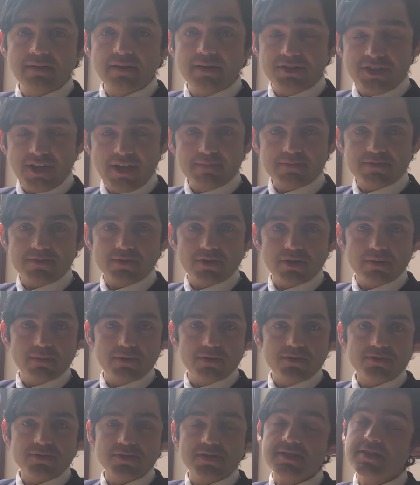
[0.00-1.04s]
and James
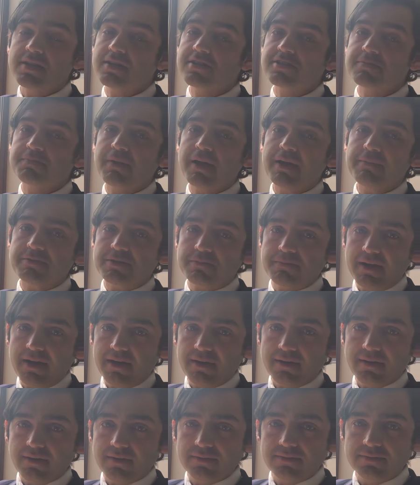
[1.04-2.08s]
Thurber used to steal his pipe
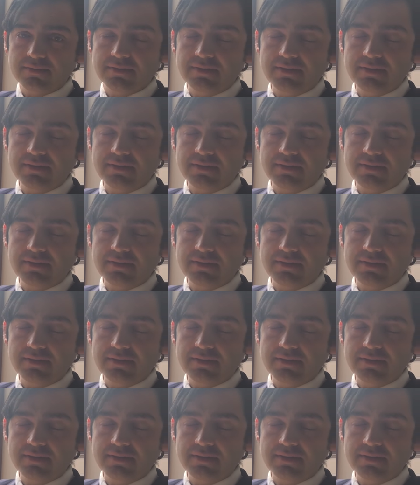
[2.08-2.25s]
tobacco.